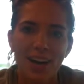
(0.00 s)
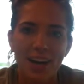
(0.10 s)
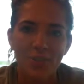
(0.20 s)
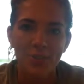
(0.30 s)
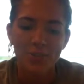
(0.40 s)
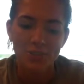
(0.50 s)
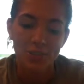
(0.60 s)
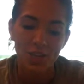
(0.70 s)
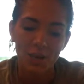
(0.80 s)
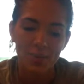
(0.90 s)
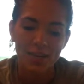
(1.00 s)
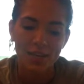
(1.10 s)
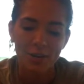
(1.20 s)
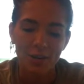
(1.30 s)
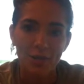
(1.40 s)
I will check back
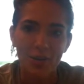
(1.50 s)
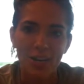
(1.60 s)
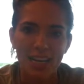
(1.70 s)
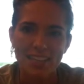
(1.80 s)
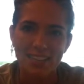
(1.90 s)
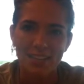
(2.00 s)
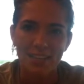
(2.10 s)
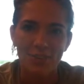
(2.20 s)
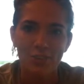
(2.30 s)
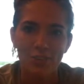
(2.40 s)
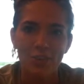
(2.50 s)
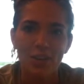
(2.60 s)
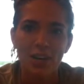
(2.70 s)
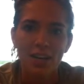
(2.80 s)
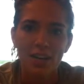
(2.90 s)
in with you guys and give you
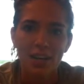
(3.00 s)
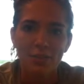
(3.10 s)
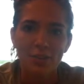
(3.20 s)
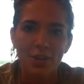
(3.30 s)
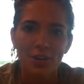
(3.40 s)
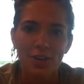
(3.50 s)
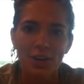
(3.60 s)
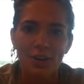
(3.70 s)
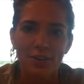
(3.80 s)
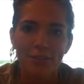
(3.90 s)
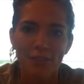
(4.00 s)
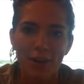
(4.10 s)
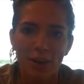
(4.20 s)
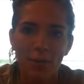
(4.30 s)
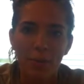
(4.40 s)
kind of a lowdown of
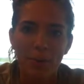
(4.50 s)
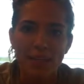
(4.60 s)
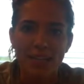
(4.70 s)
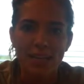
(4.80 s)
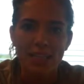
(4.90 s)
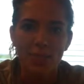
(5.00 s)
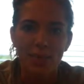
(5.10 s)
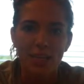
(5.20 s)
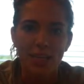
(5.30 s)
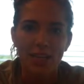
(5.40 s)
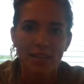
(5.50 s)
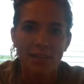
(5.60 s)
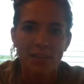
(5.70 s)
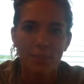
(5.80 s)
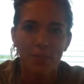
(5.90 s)
what my day's been like
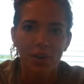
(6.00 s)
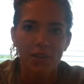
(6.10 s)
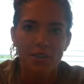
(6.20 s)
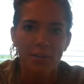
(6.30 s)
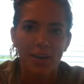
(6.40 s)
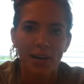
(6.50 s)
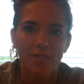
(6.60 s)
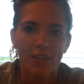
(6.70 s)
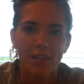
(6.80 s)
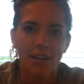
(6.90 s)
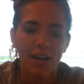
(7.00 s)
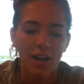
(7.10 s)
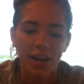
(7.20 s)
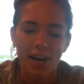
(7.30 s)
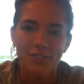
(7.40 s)
and some thoughts I'm having
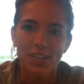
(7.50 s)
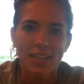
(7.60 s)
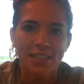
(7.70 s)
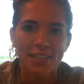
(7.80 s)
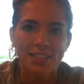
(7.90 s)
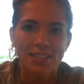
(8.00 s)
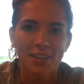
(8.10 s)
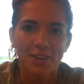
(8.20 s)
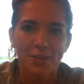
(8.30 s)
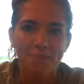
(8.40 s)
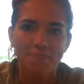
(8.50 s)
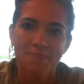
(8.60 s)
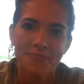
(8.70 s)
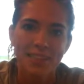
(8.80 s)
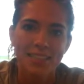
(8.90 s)
after I eat this. So
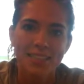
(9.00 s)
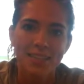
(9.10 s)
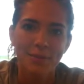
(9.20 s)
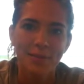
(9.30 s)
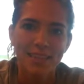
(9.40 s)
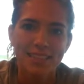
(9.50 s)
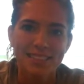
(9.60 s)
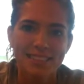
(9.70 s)
see you in a bit.